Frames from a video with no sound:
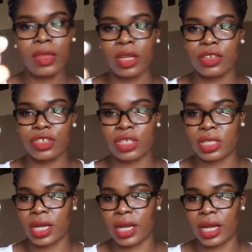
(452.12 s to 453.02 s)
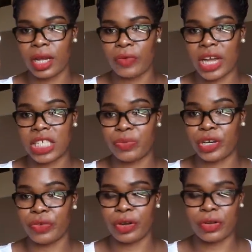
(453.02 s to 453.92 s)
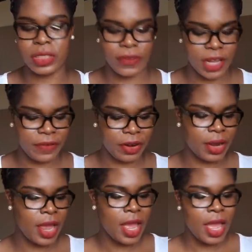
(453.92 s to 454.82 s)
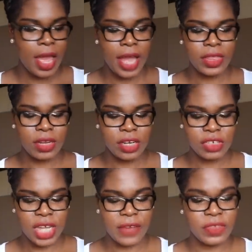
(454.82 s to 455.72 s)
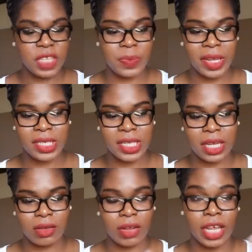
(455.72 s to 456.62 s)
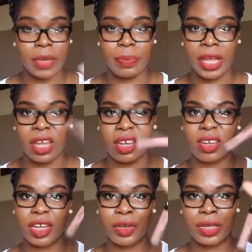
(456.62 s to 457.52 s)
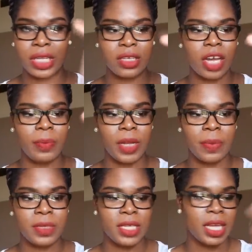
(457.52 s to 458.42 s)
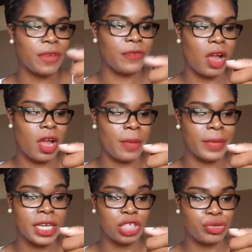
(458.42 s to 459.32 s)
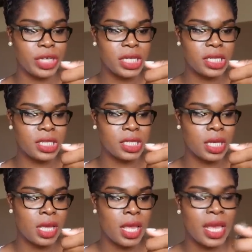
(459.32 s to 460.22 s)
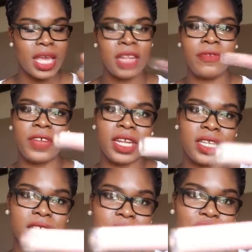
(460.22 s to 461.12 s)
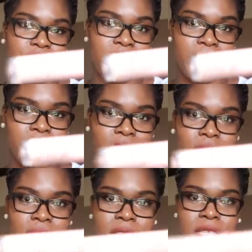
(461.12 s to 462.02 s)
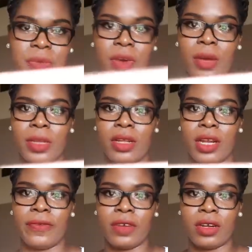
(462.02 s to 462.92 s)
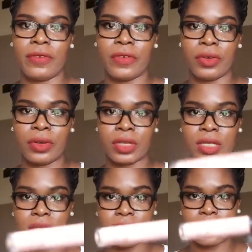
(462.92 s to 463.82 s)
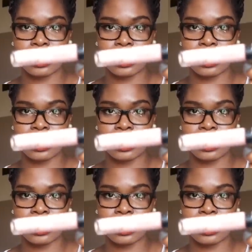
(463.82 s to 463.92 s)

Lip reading: It's just a raspberry rose flavor. And then I just have this basic like pink nudie type lipstick from Catrice. Infinite Shine Gloss. It's probably not even gonna focus, is it?